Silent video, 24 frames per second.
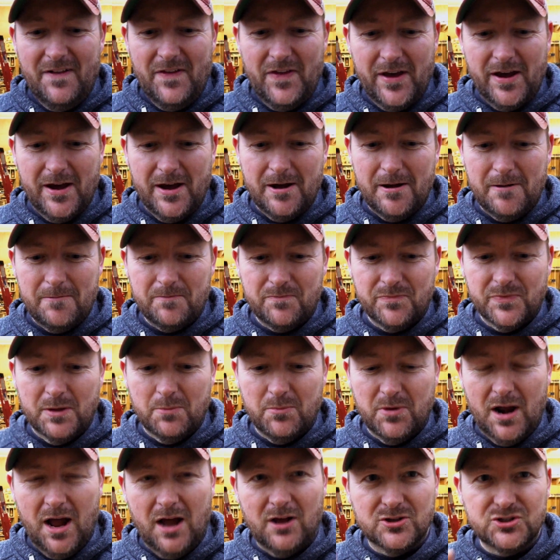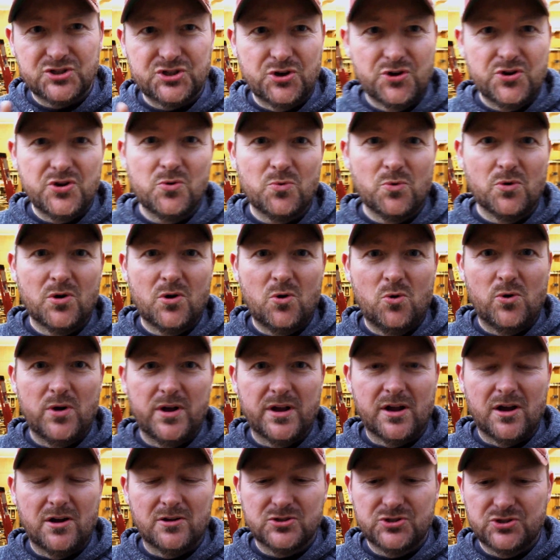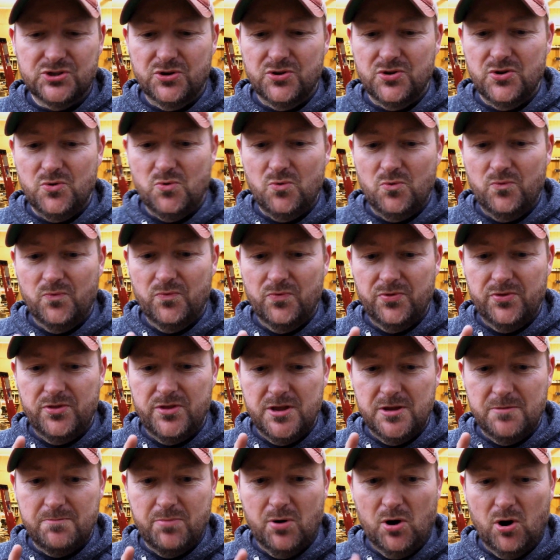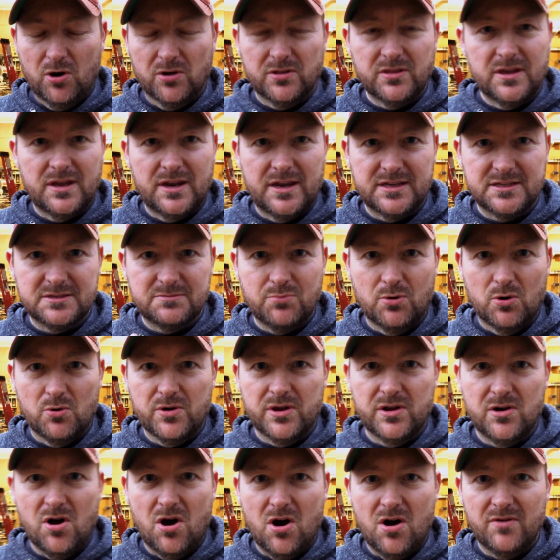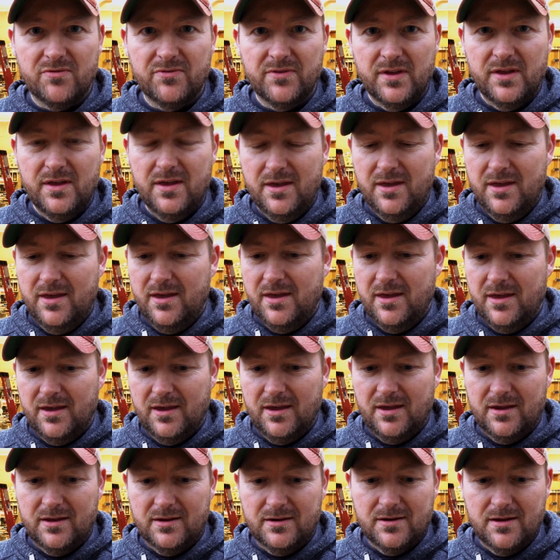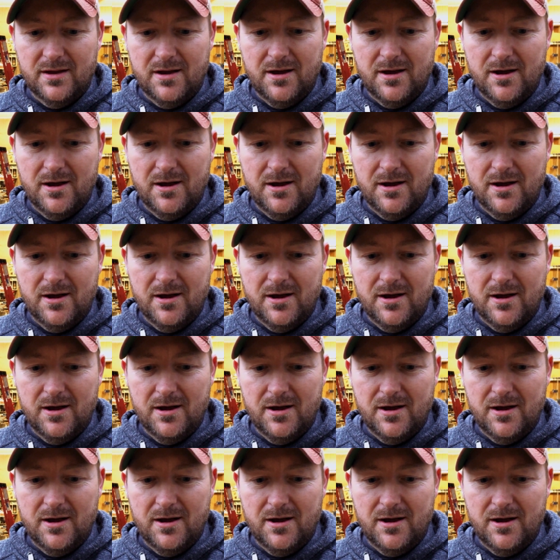But I'll show you real quick. I'll show you the part that has broken off and